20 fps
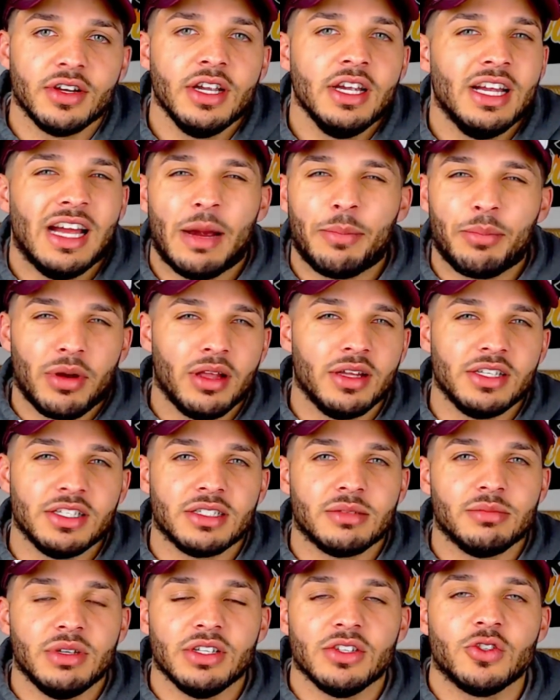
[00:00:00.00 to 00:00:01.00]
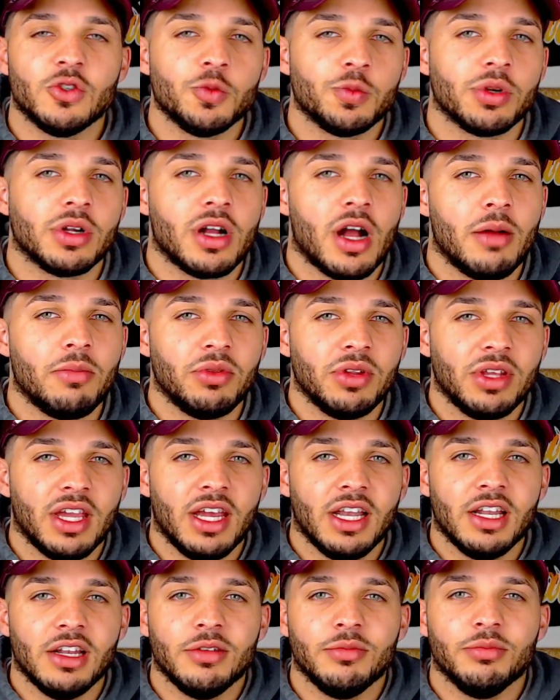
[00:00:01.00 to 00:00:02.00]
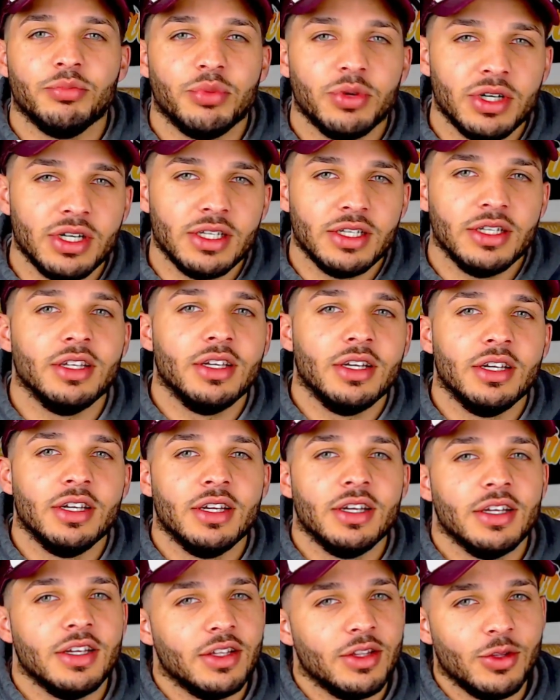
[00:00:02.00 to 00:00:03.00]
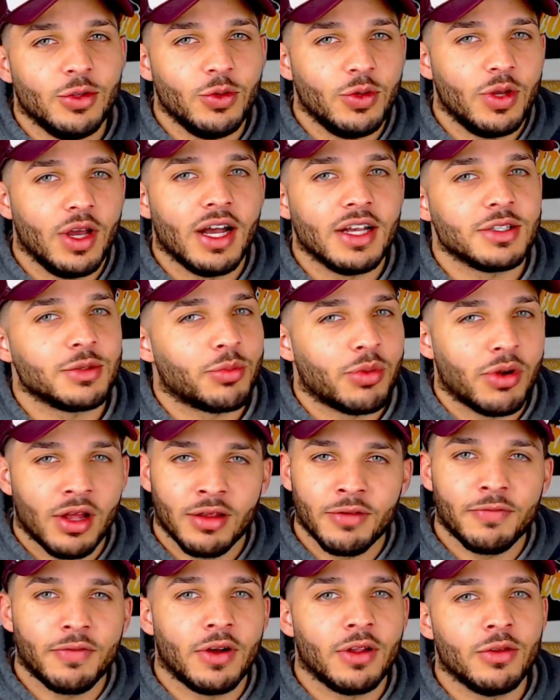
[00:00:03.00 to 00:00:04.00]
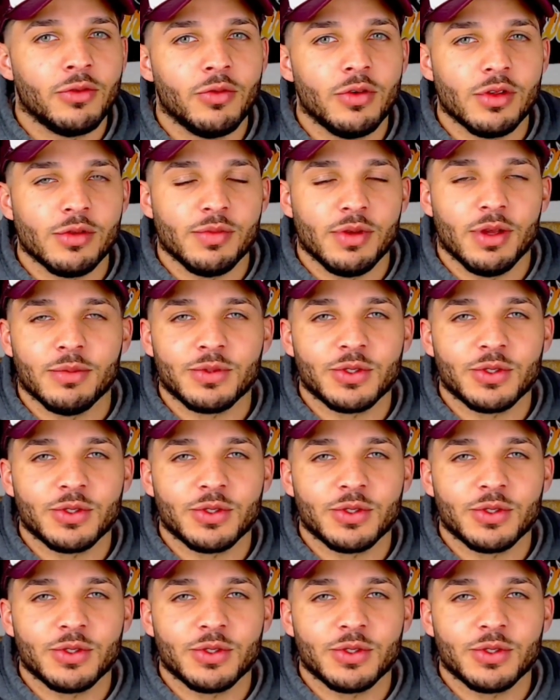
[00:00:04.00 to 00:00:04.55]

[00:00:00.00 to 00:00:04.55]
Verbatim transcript: I probably just made it super complicated, but you guys are probably following with me. I'm